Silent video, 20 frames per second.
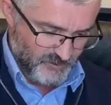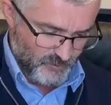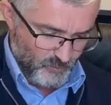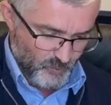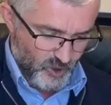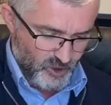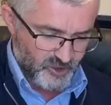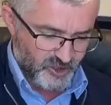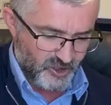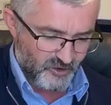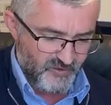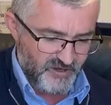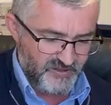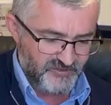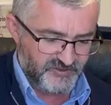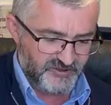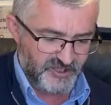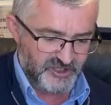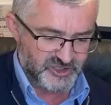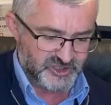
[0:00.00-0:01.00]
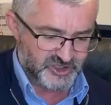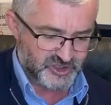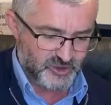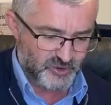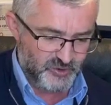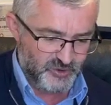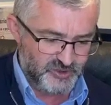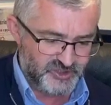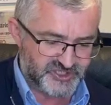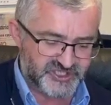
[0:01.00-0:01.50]
1 Corinthians
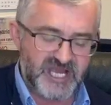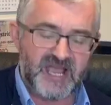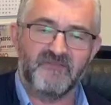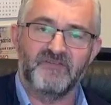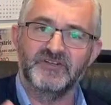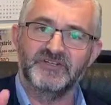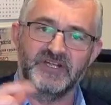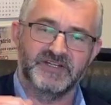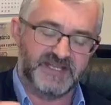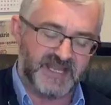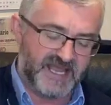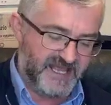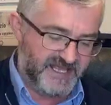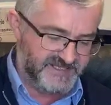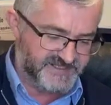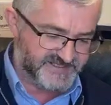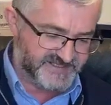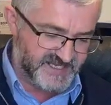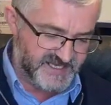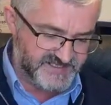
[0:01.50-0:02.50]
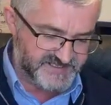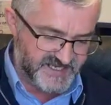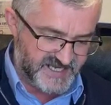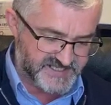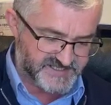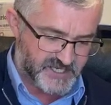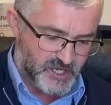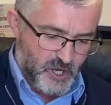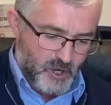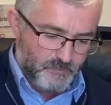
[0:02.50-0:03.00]
2:7 to 10 says
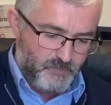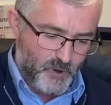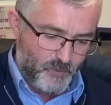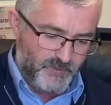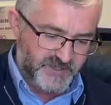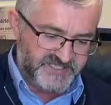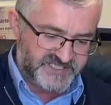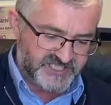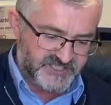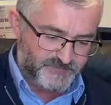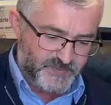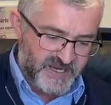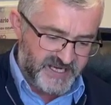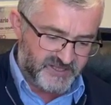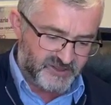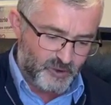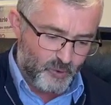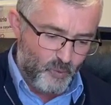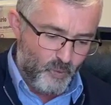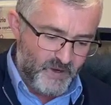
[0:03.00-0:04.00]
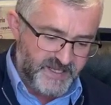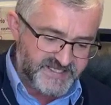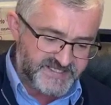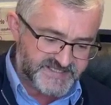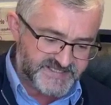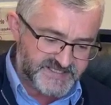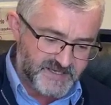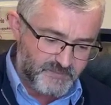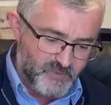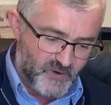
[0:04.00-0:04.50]
this, but we speak the
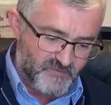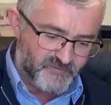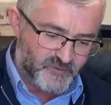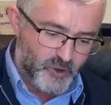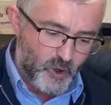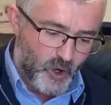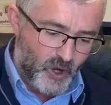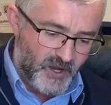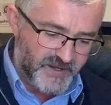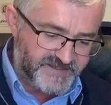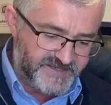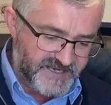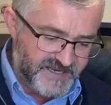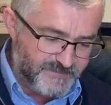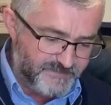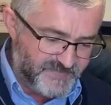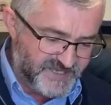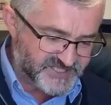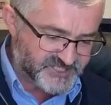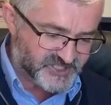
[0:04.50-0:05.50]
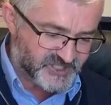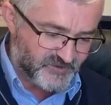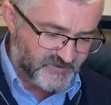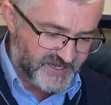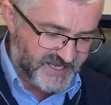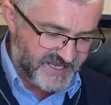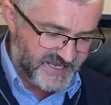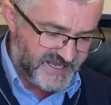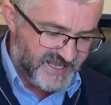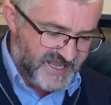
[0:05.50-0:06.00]
wisdom of God in a
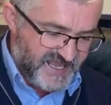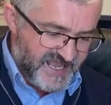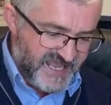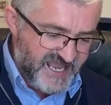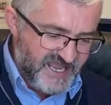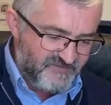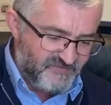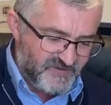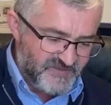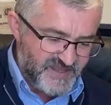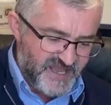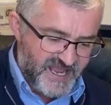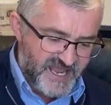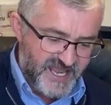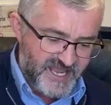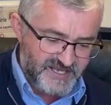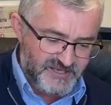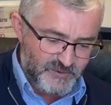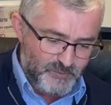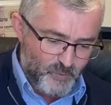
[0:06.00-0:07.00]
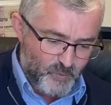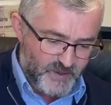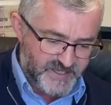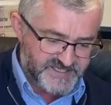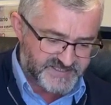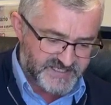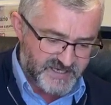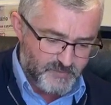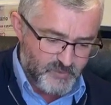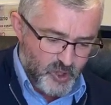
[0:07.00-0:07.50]
mystery, even the hidden
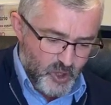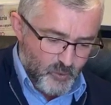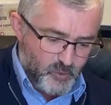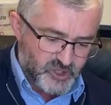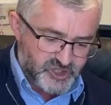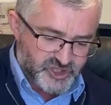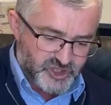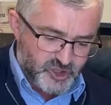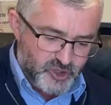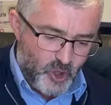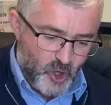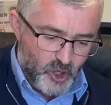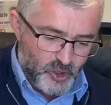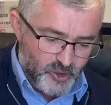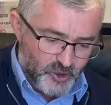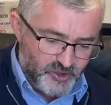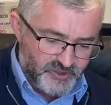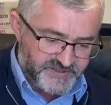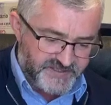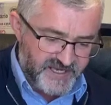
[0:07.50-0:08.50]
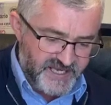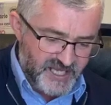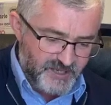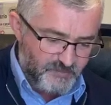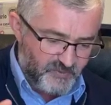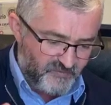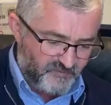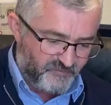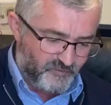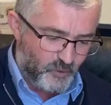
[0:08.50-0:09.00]
wisdom which God ordained
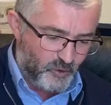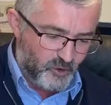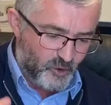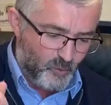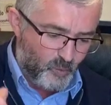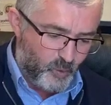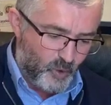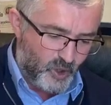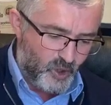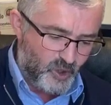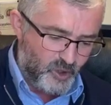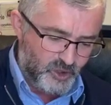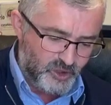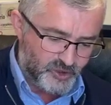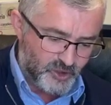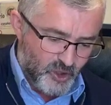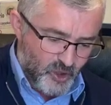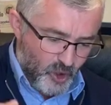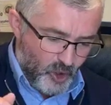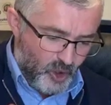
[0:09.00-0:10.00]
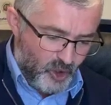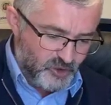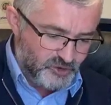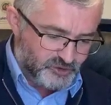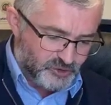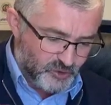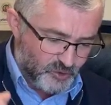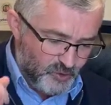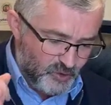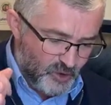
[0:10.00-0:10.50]
before the world
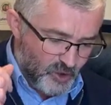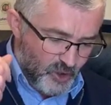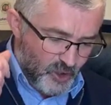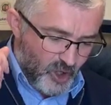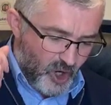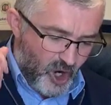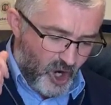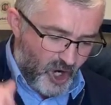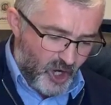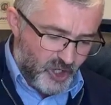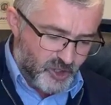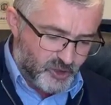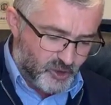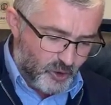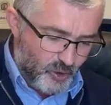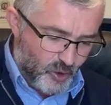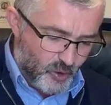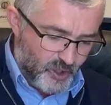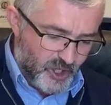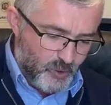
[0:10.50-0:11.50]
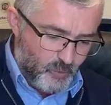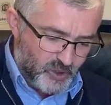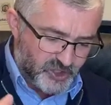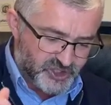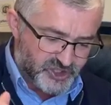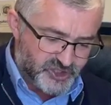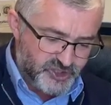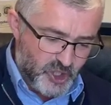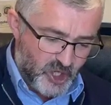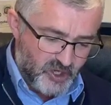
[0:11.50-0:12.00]
unto our glory,
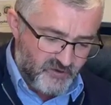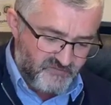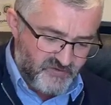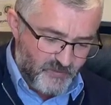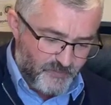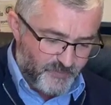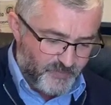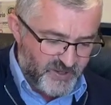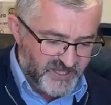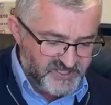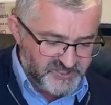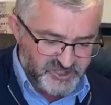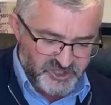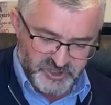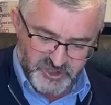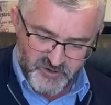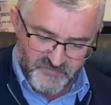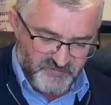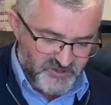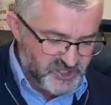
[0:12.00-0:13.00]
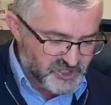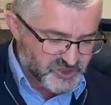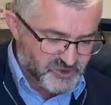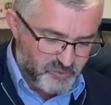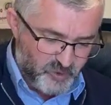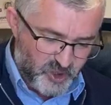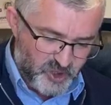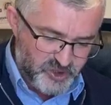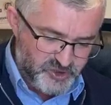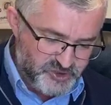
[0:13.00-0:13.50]
which none of the princes of this
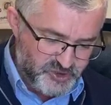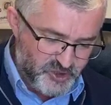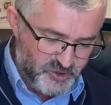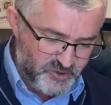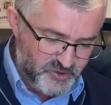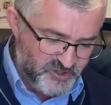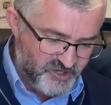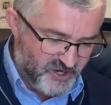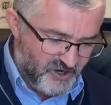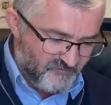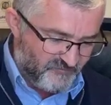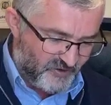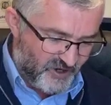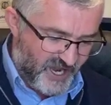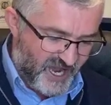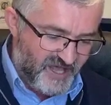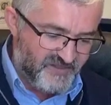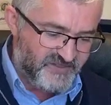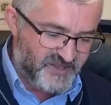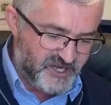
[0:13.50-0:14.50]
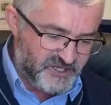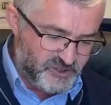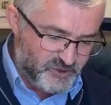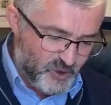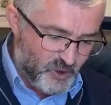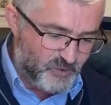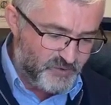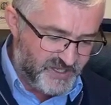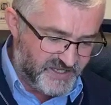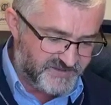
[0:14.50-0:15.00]
world knew, for had they
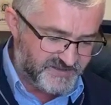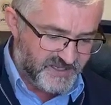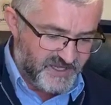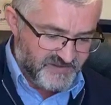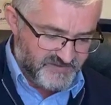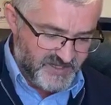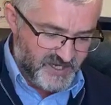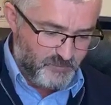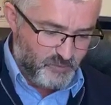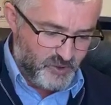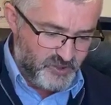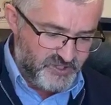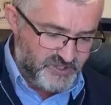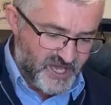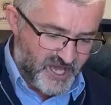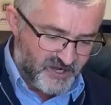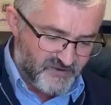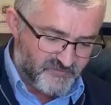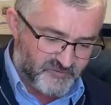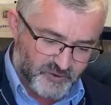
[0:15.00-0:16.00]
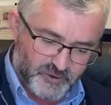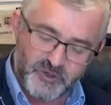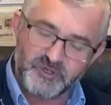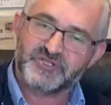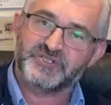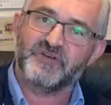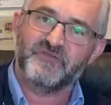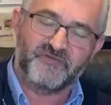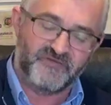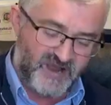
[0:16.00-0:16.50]
known it, they would not have
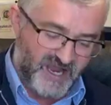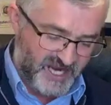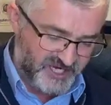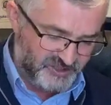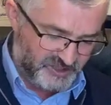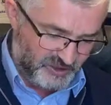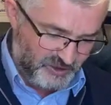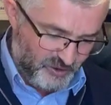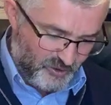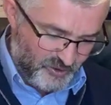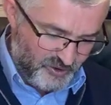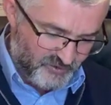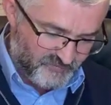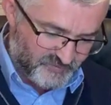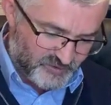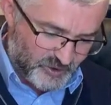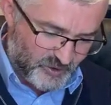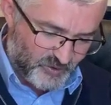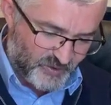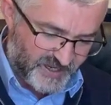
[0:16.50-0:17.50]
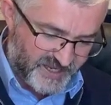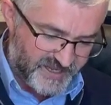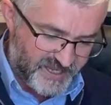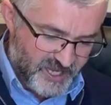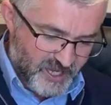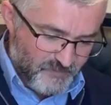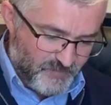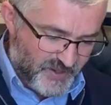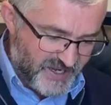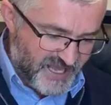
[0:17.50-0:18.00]
crucified the Lord of glory.
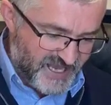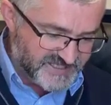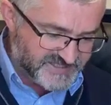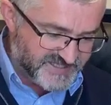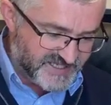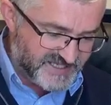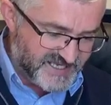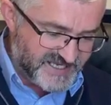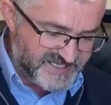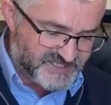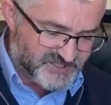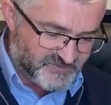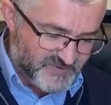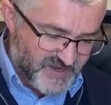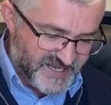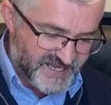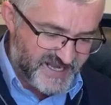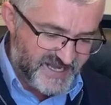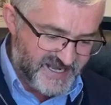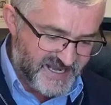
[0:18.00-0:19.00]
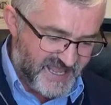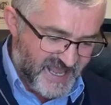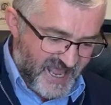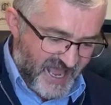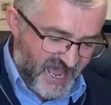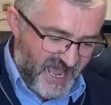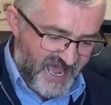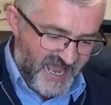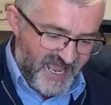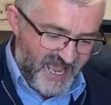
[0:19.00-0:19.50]
But as it is written,
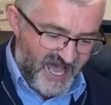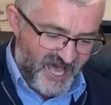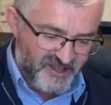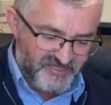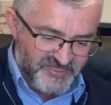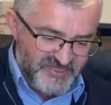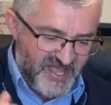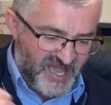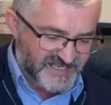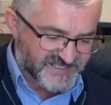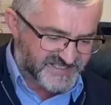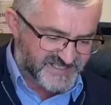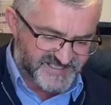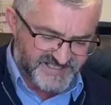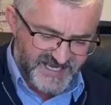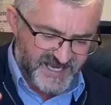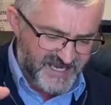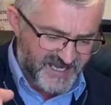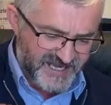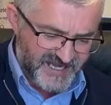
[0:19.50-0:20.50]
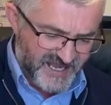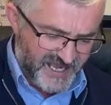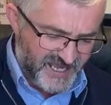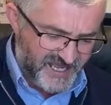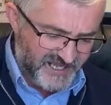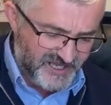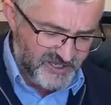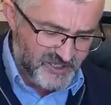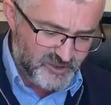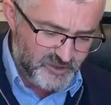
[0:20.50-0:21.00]
eye hath not seen,
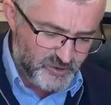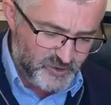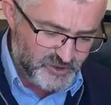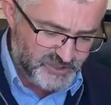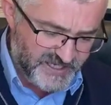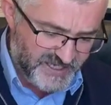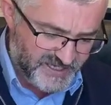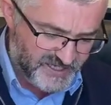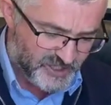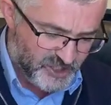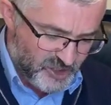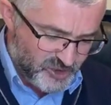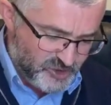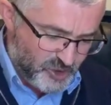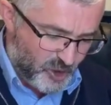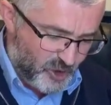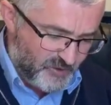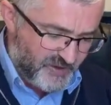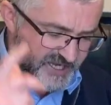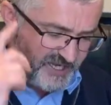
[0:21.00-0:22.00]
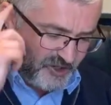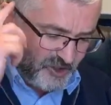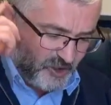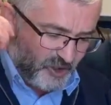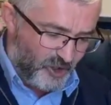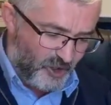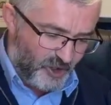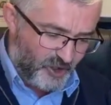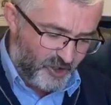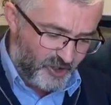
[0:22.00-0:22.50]
hallelujah, nor ear
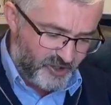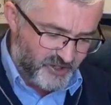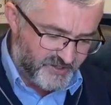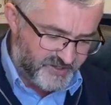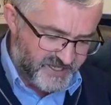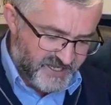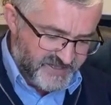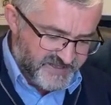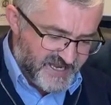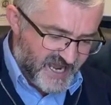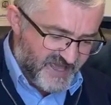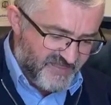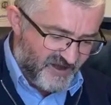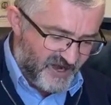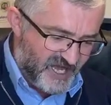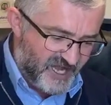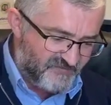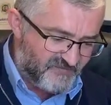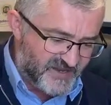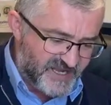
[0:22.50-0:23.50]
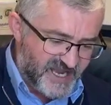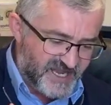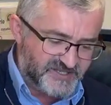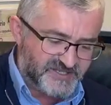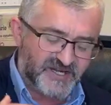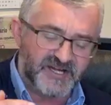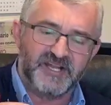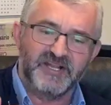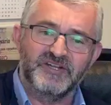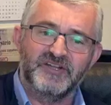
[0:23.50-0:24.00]
heard, neither have it
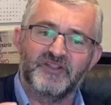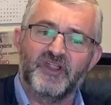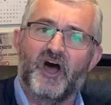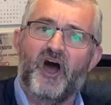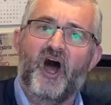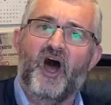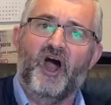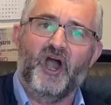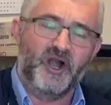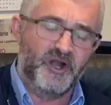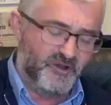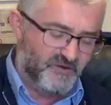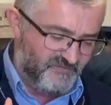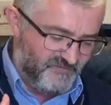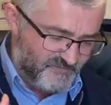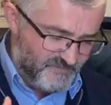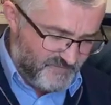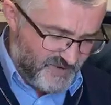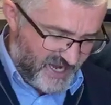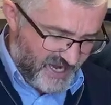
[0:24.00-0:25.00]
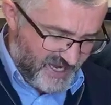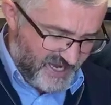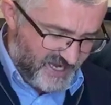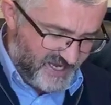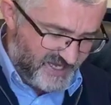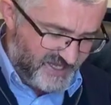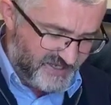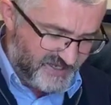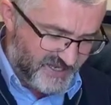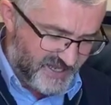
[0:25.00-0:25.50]
entered into the heart of
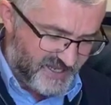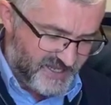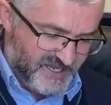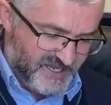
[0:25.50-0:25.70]
man.